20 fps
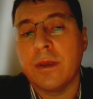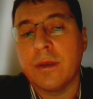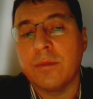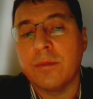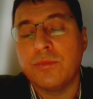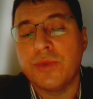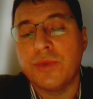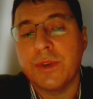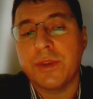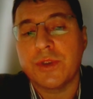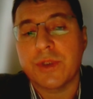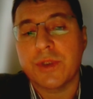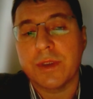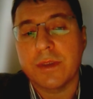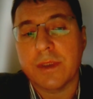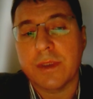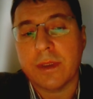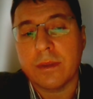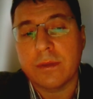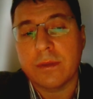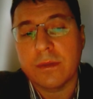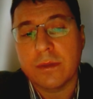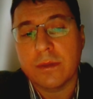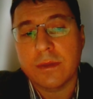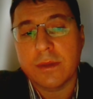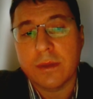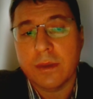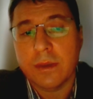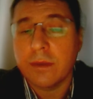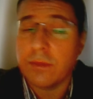British
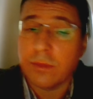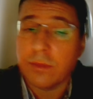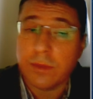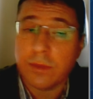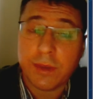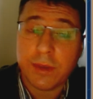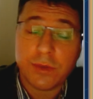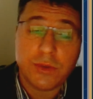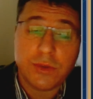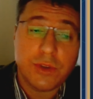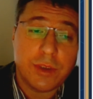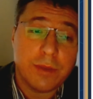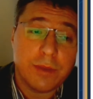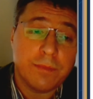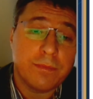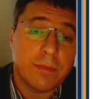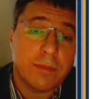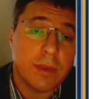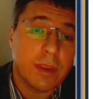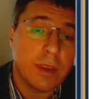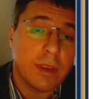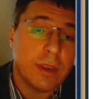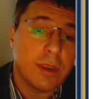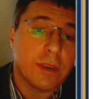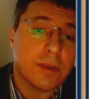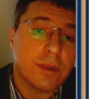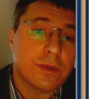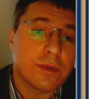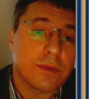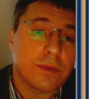consultants on ESG.
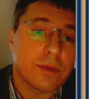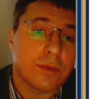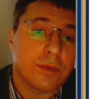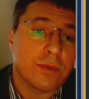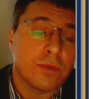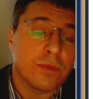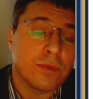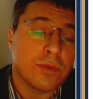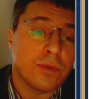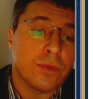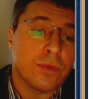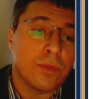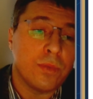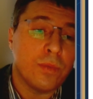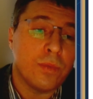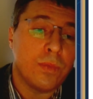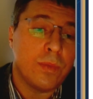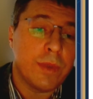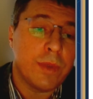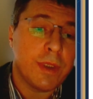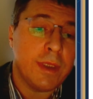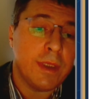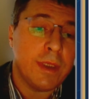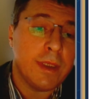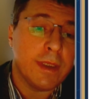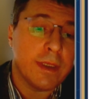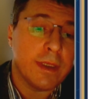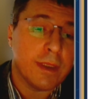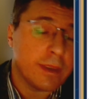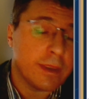So
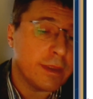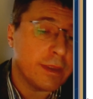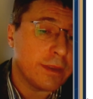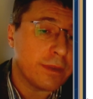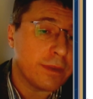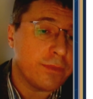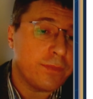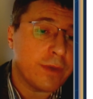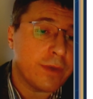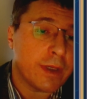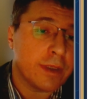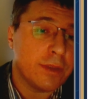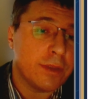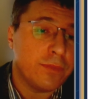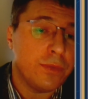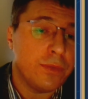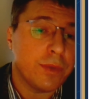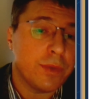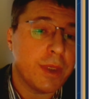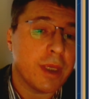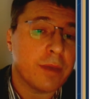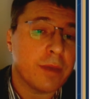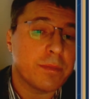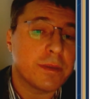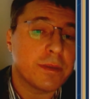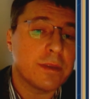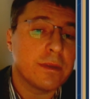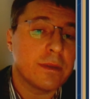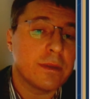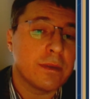we identified a few
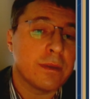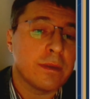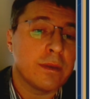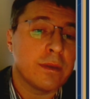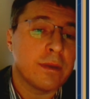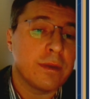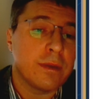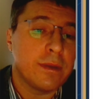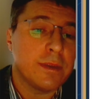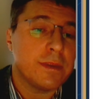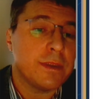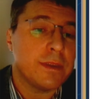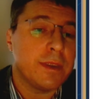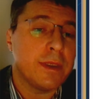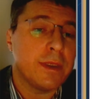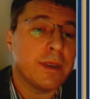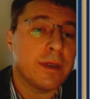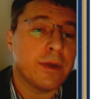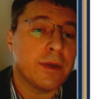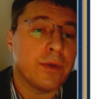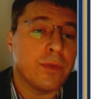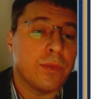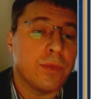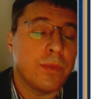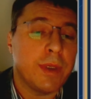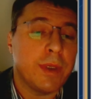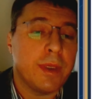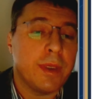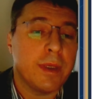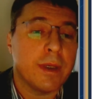gaps. This year
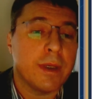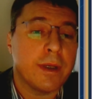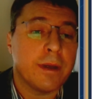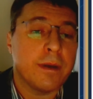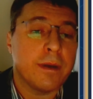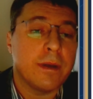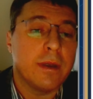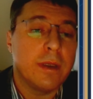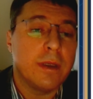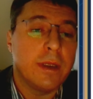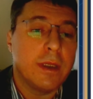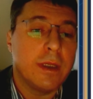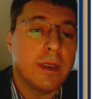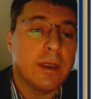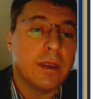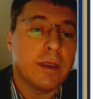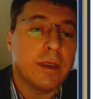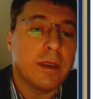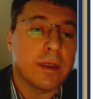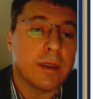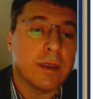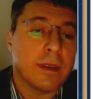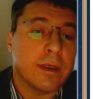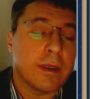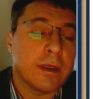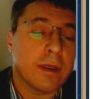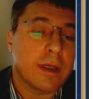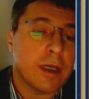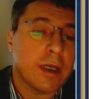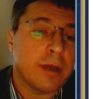we are
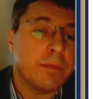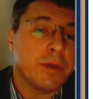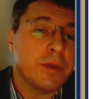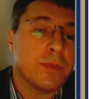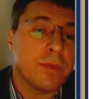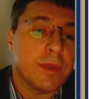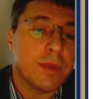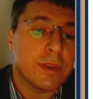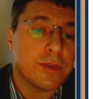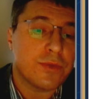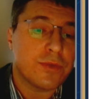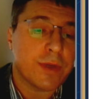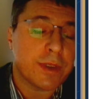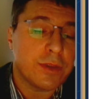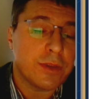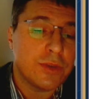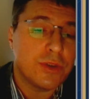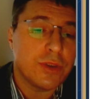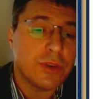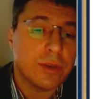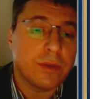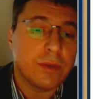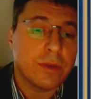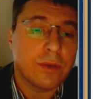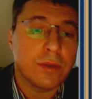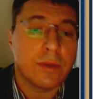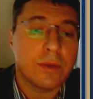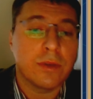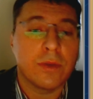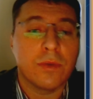coming with a strategy
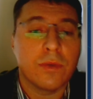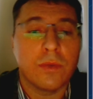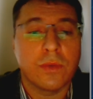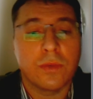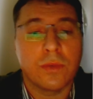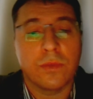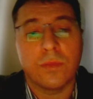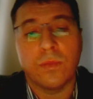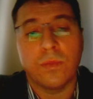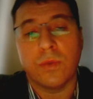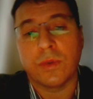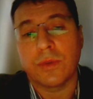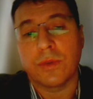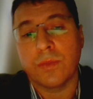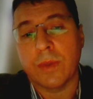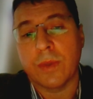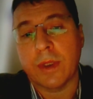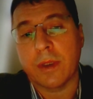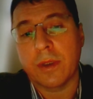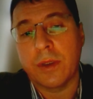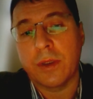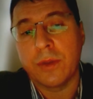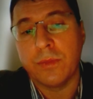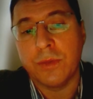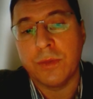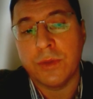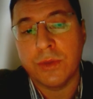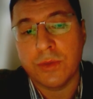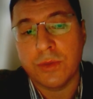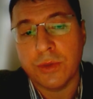on what we are
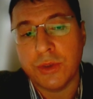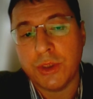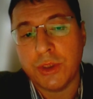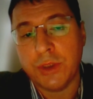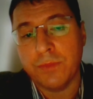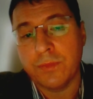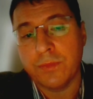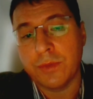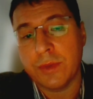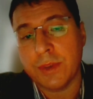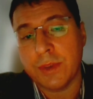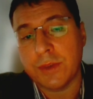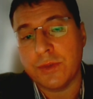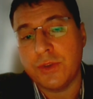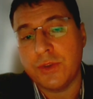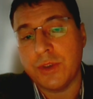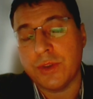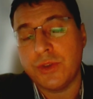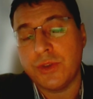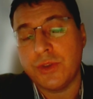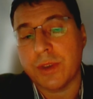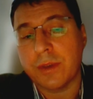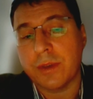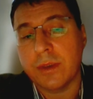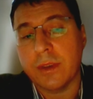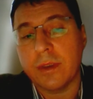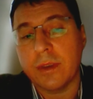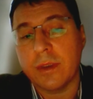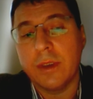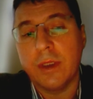going to achieve on the ESG
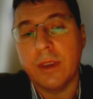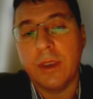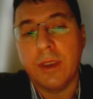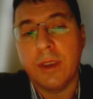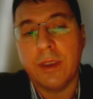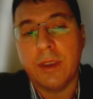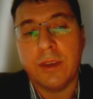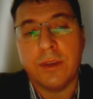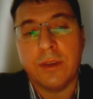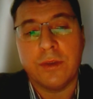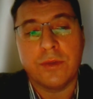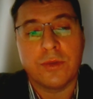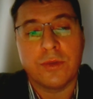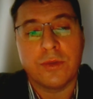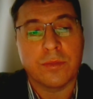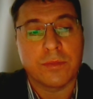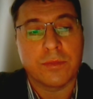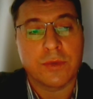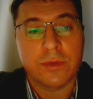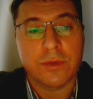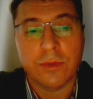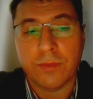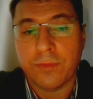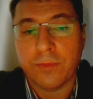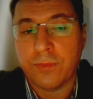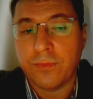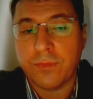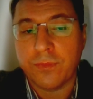agenda in terms of